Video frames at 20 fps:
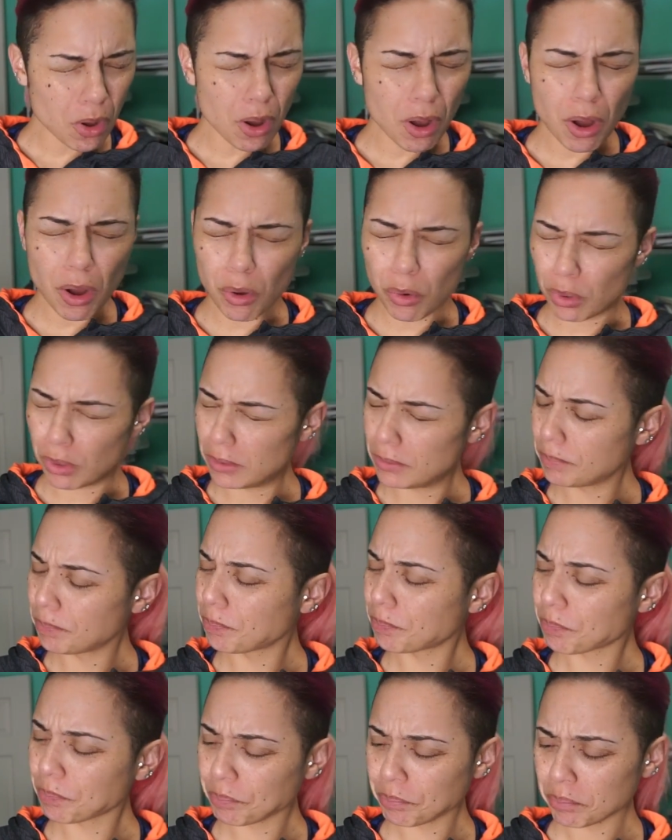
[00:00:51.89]
Oh,
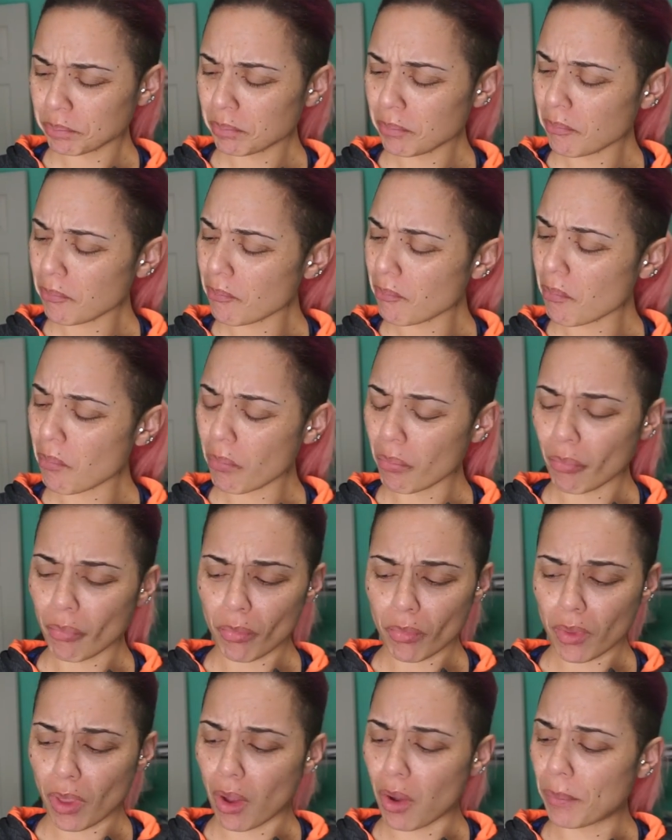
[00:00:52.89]

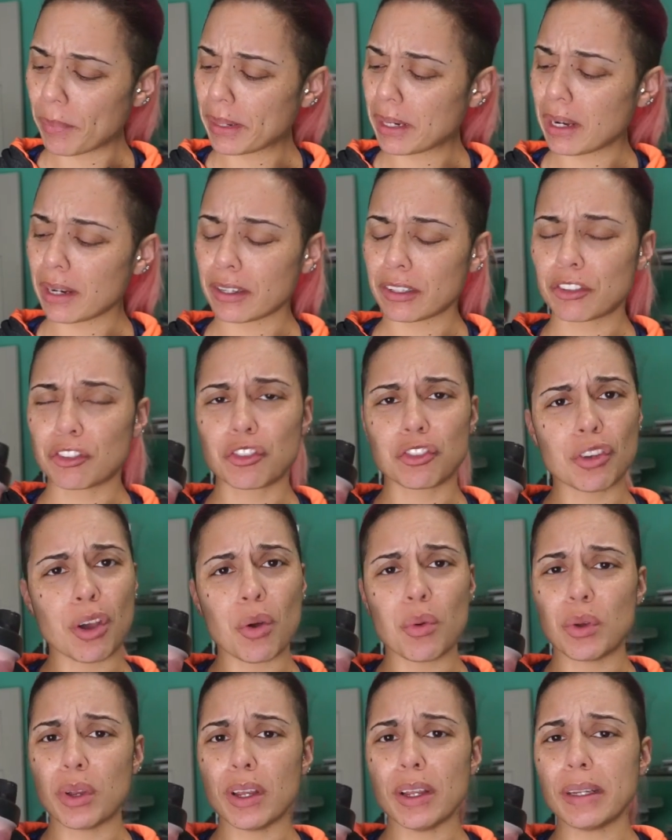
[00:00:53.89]
oh my God, it's
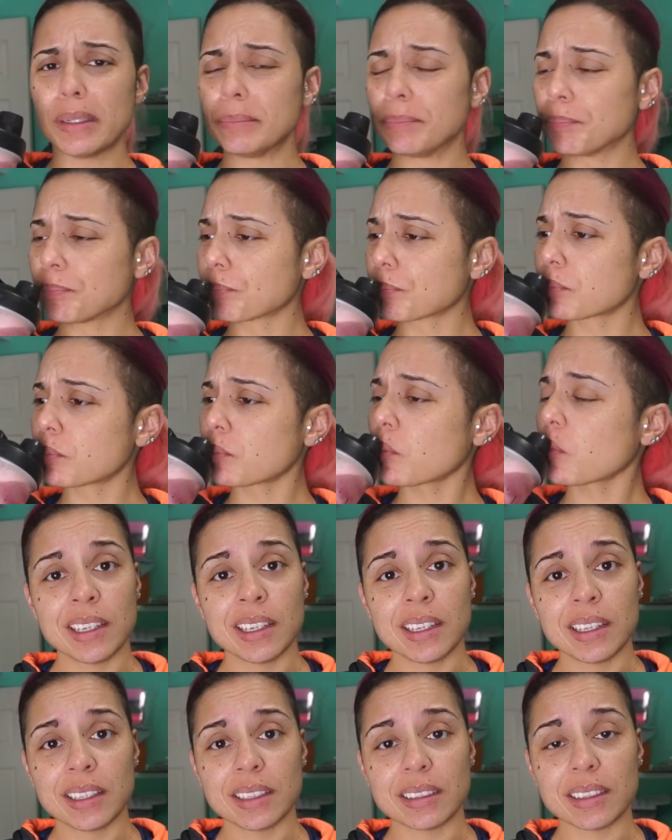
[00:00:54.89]
so good.
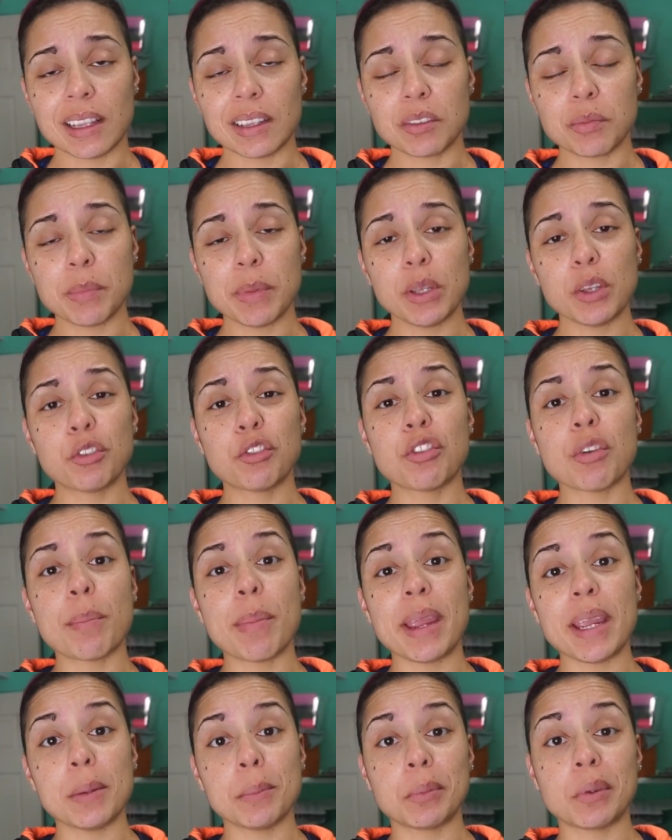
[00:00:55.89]
Let's meal
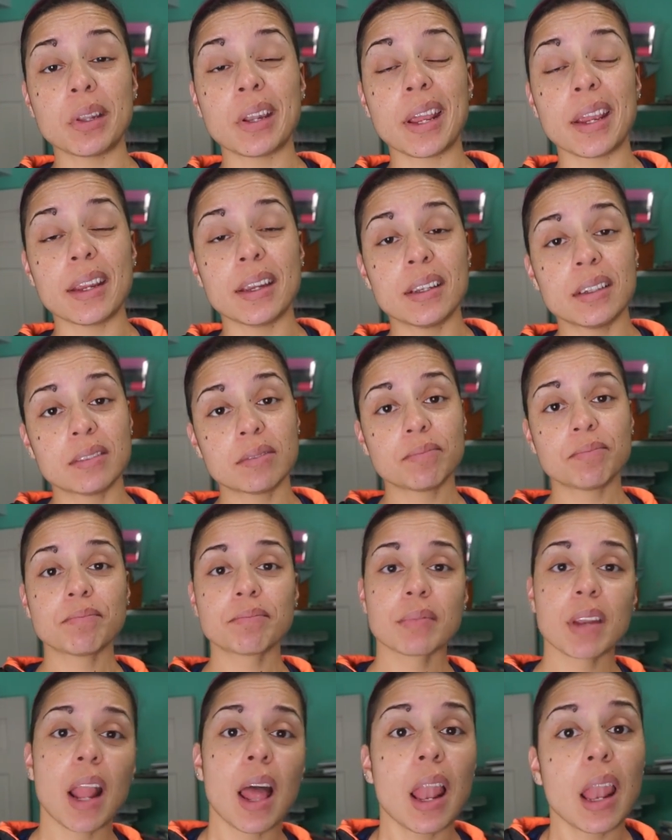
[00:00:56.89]
shabam today.
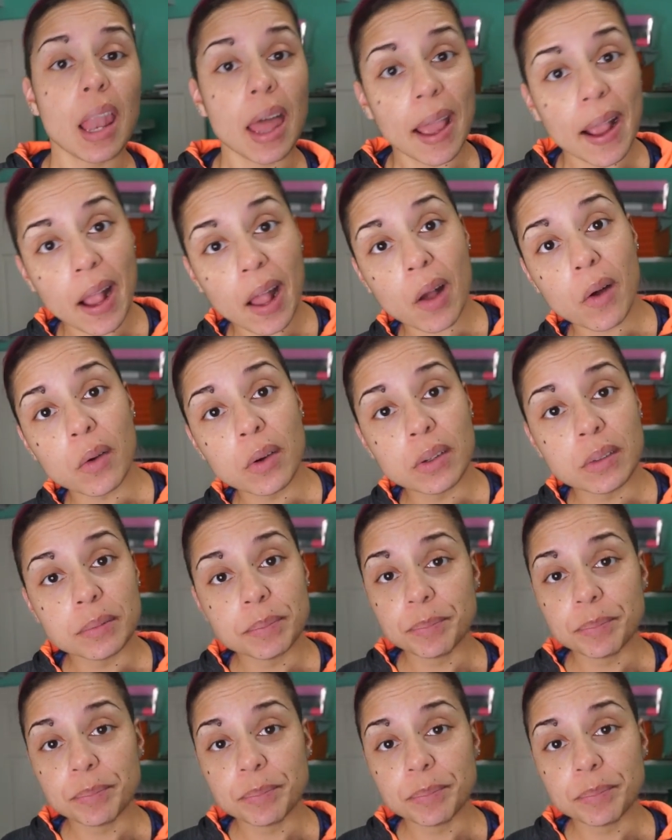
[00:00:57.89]
Lego.